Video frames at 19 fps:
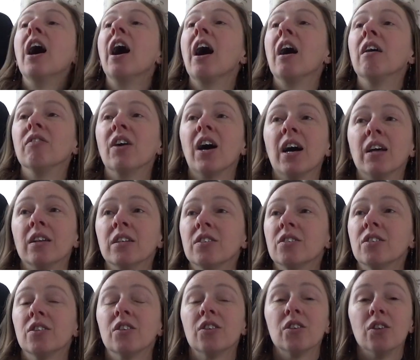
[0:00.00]
I've had
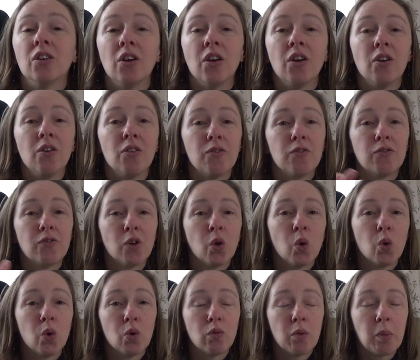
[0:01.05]
the
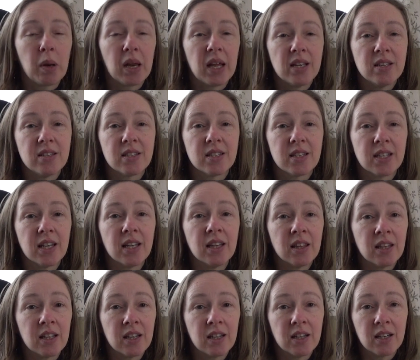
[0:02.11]
floor replaced
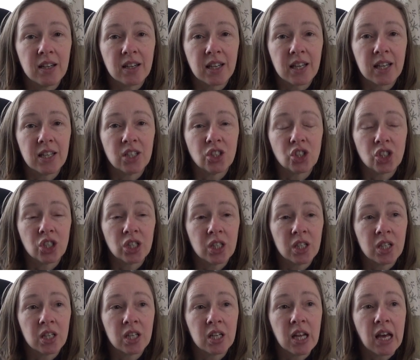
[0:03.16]
in the
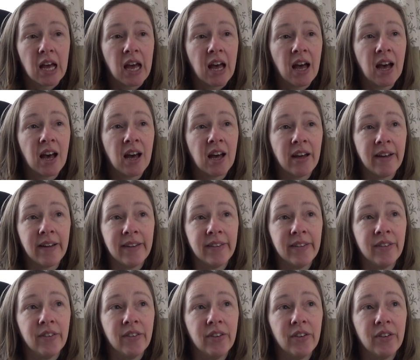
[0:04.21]
kitchen
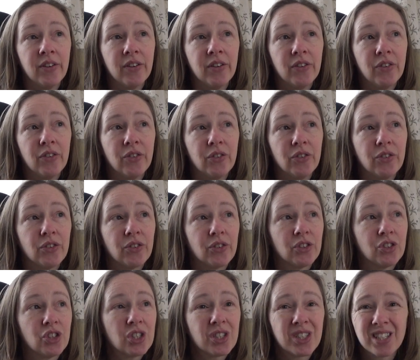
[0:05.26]
and
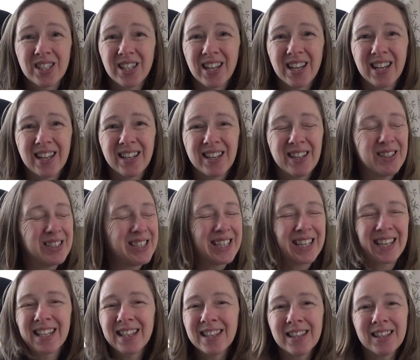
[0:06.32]
just
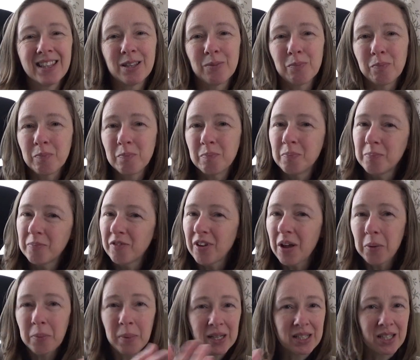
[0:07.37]
digging the
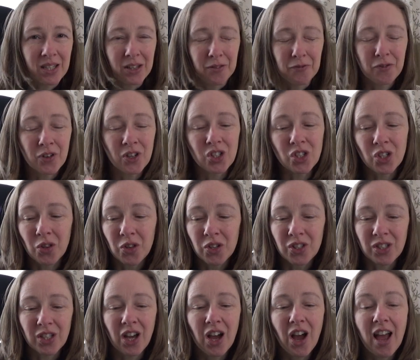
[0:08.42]
flower beds at the front. So
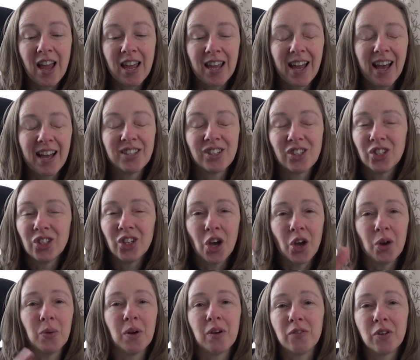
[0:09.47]
there's, as you
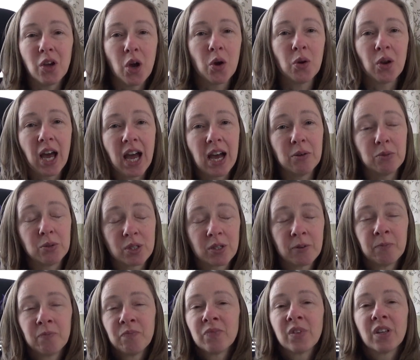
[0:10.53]
know, if you own a
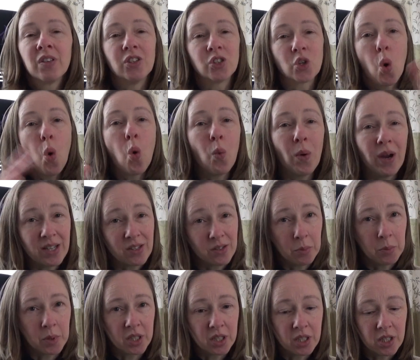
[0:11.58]
house, there's always
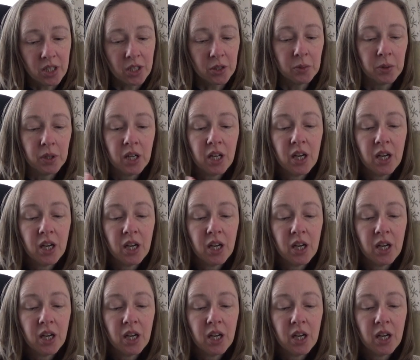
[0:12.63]
something to do.